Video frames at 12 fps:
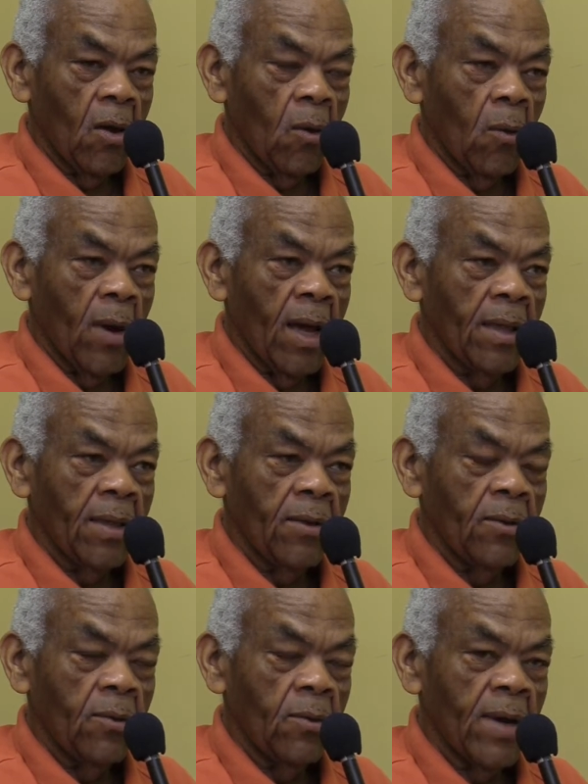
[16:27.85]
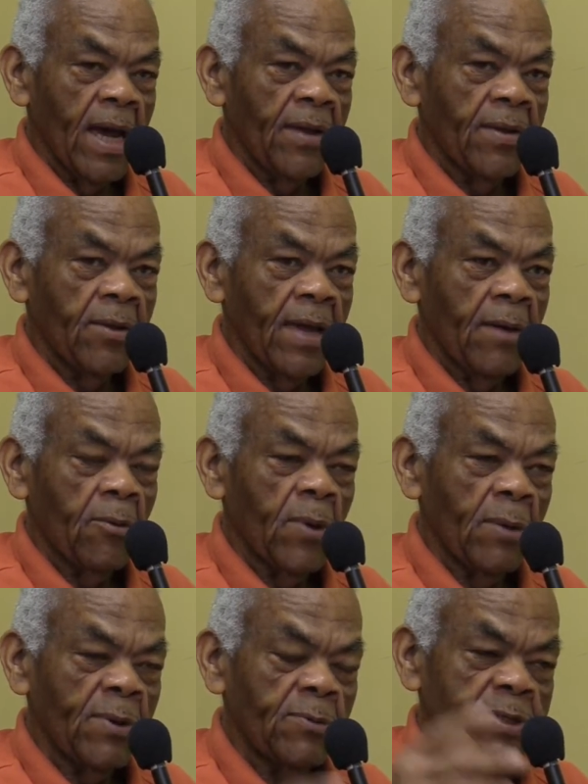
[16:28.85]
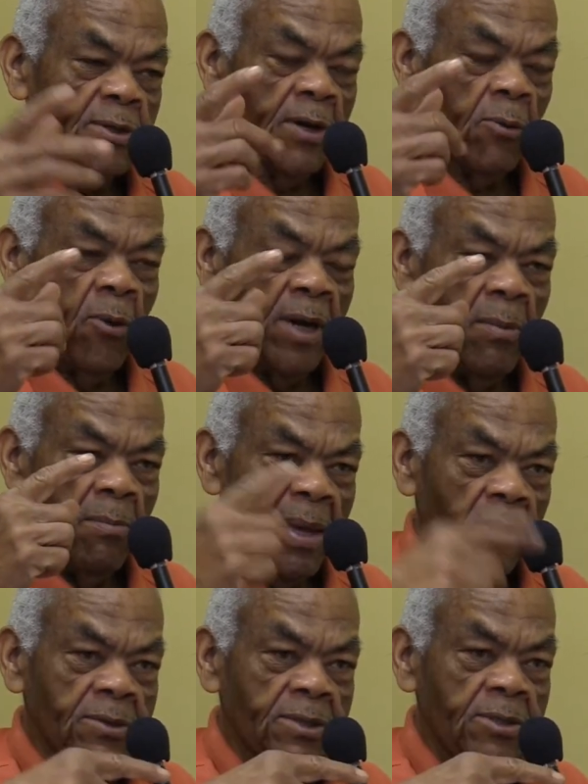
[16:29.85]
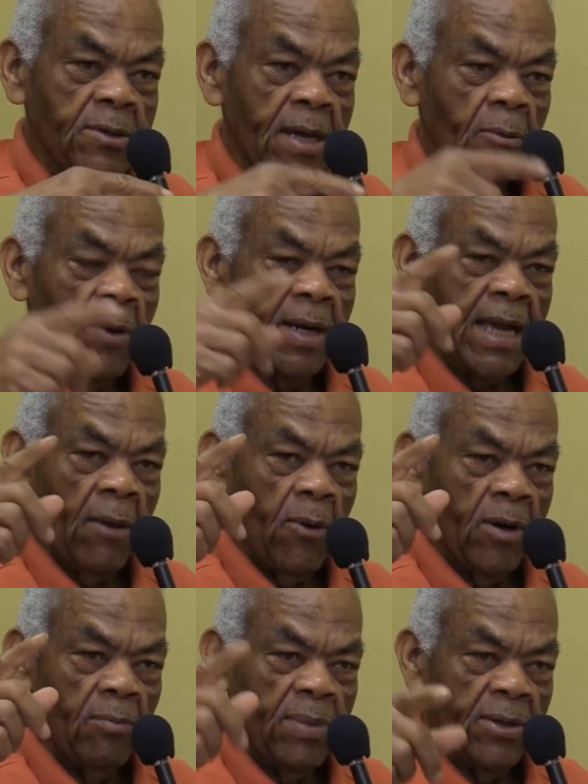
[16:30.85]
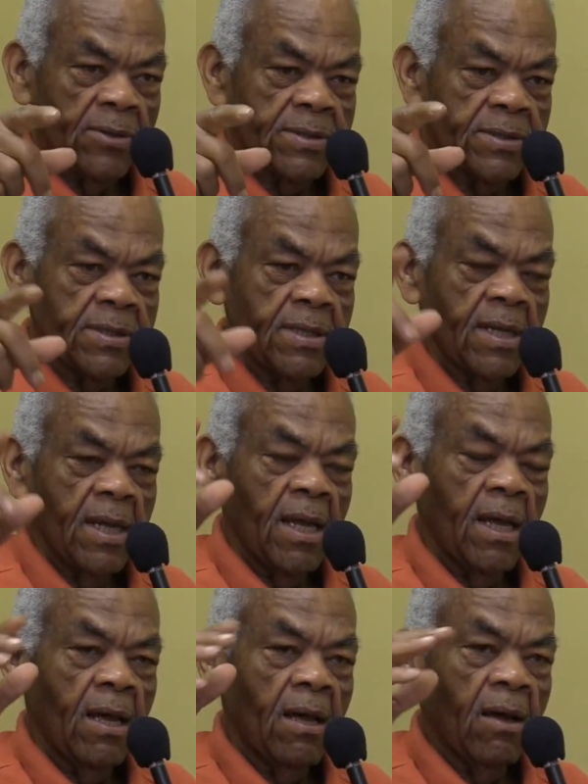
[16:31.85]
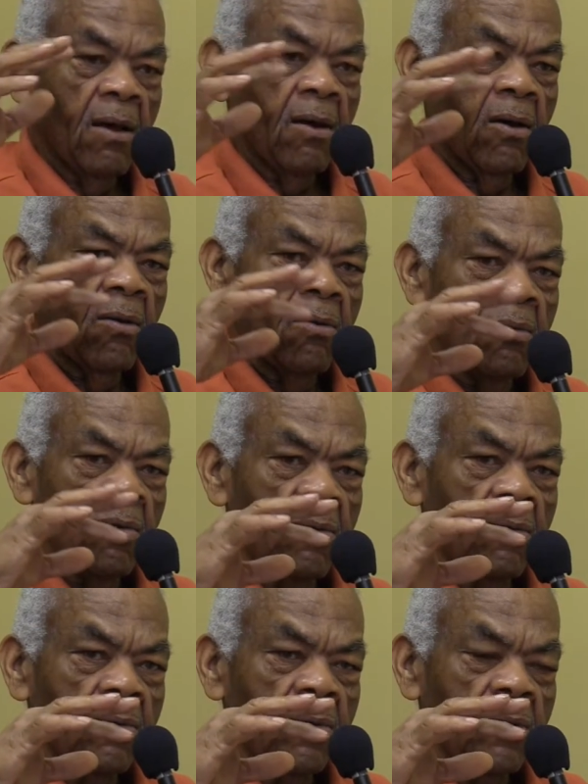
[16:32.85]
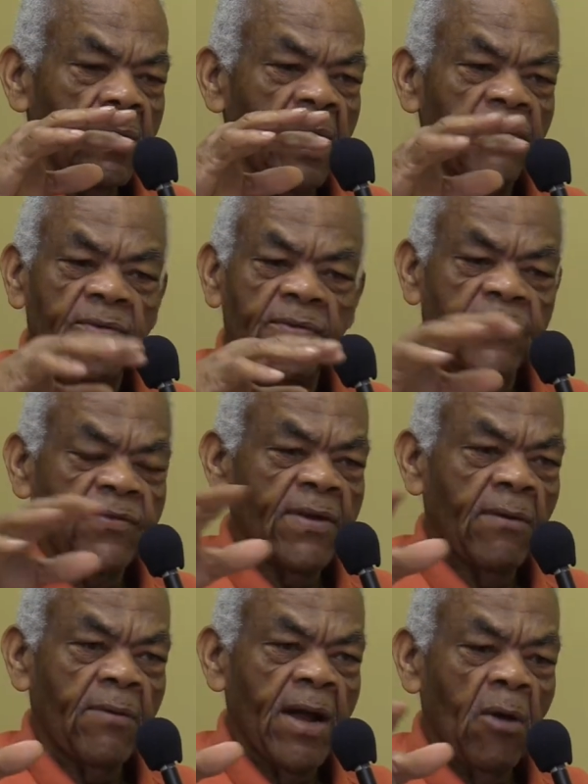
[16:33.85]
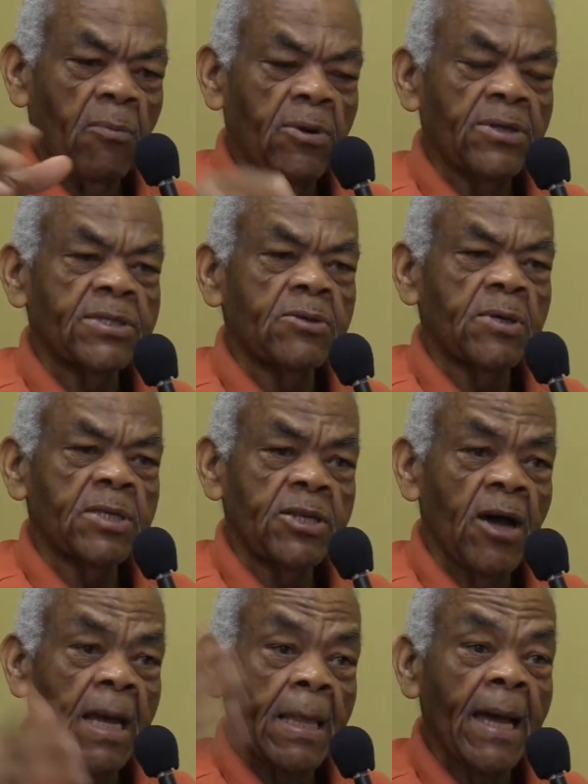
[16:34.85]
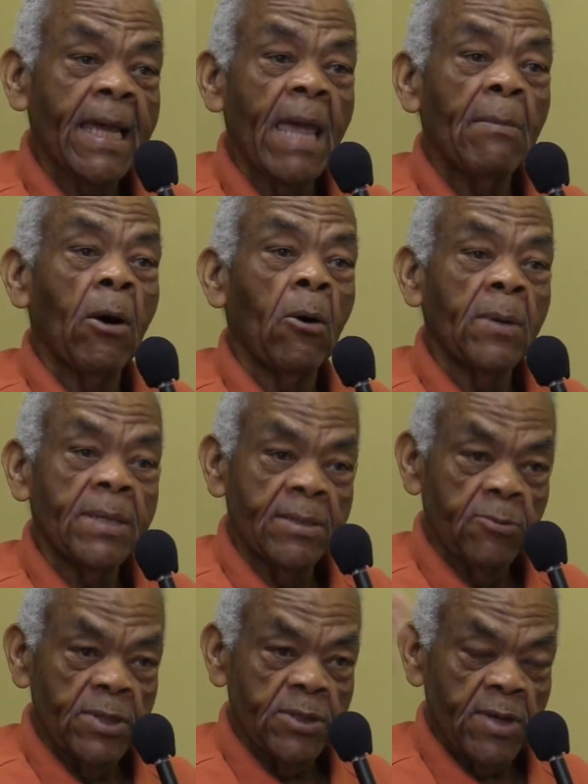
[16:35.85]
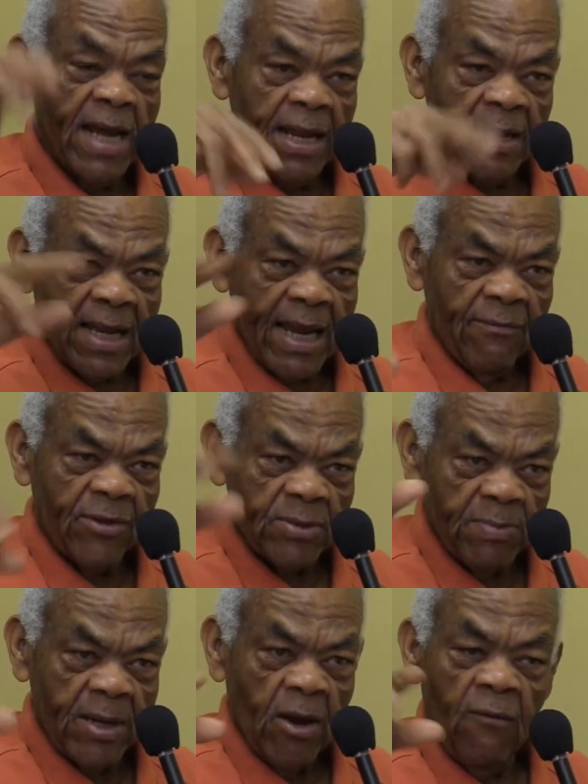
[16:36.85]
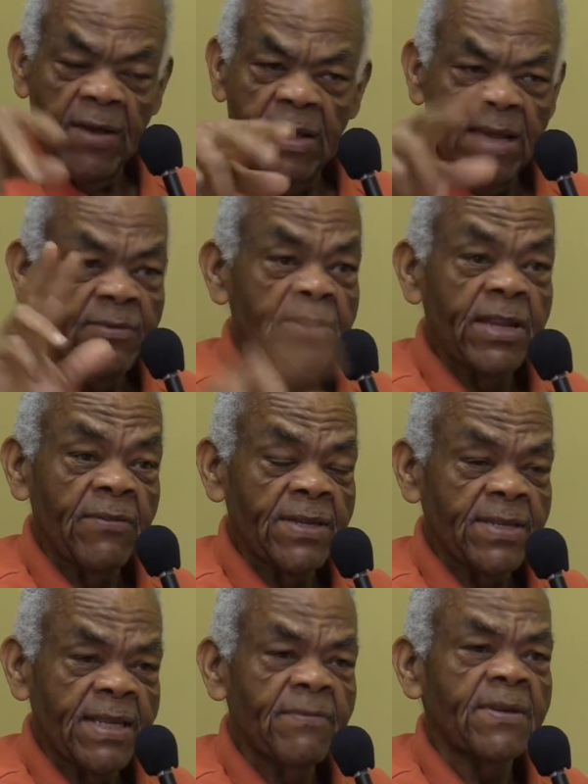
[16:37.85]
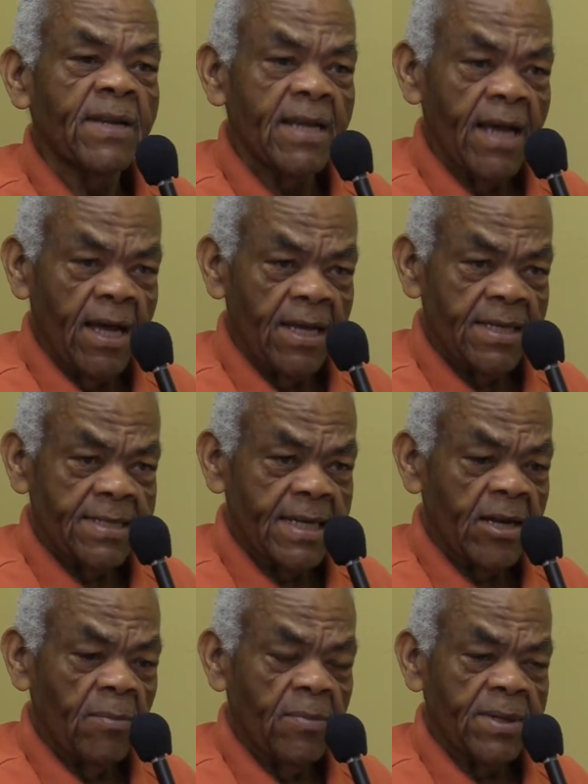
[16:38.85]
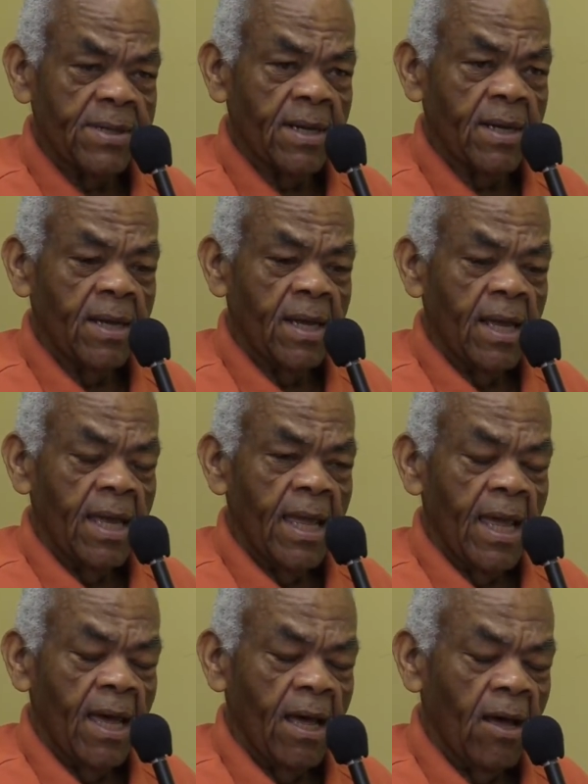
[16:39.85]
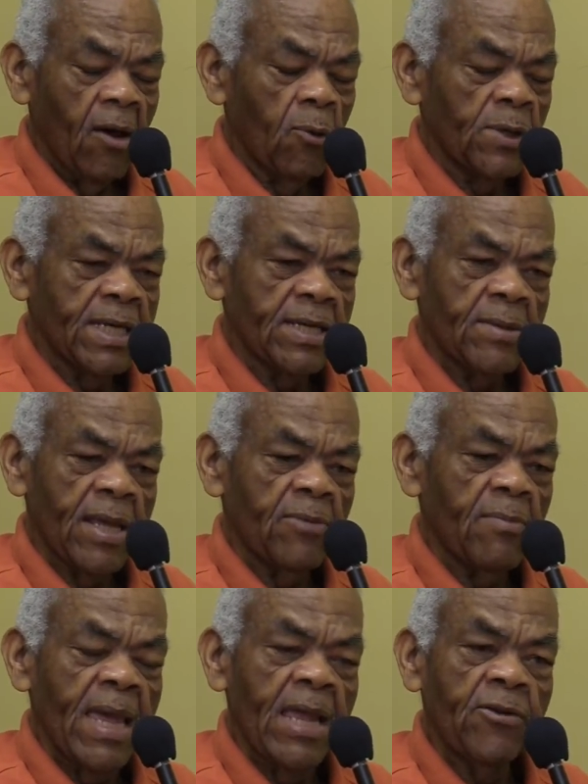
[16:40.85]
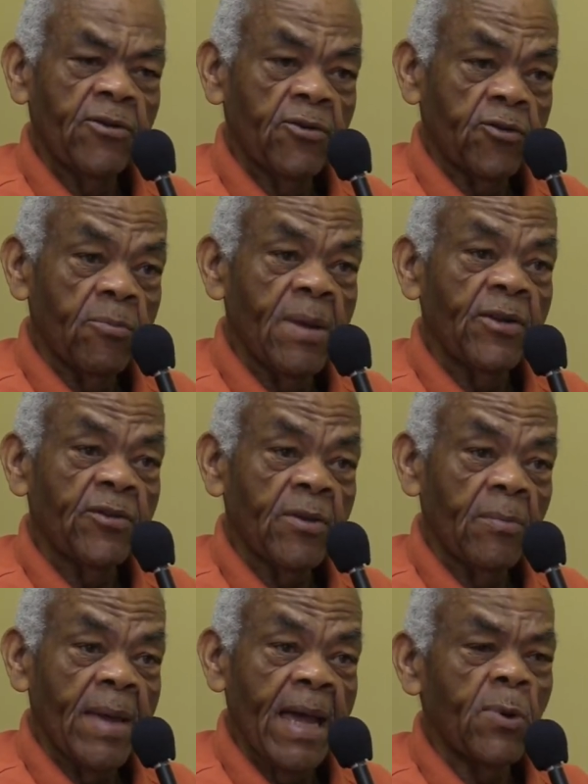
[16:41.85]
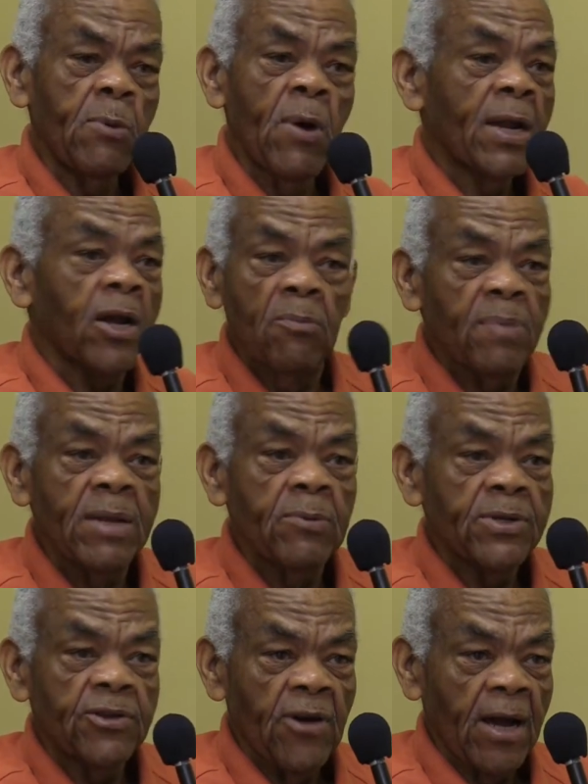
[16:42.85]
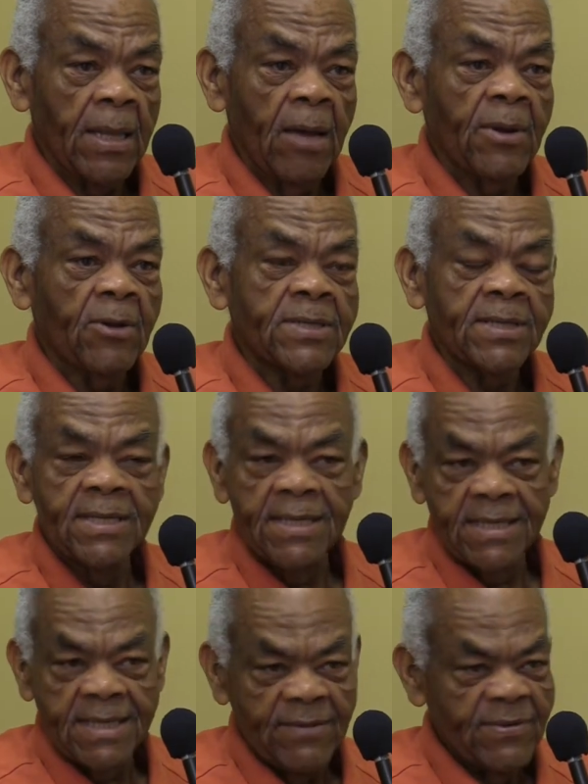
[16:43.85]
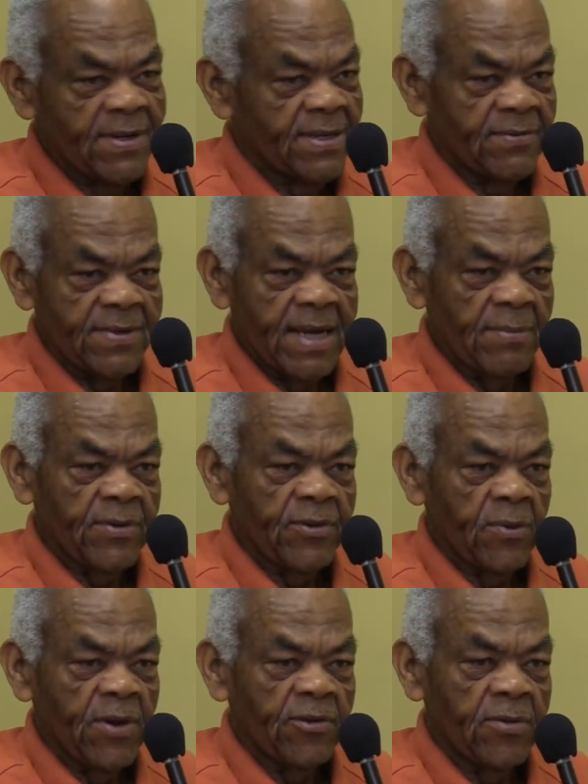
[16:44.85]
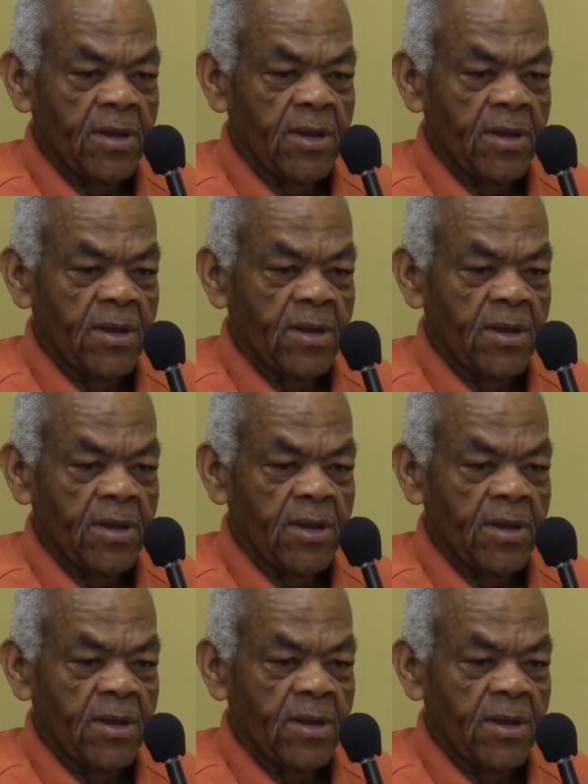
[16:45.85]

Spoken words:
Well, you got. We started one in Belton. You had got one in Pendleton. You got several around. Plus, you know, the Jock-a-Lot came on, which kind of a spinoff. It's a different setup, but which has made tremendous impact. We weren't competing with the Jock-a-Lot because it's a different type of situation.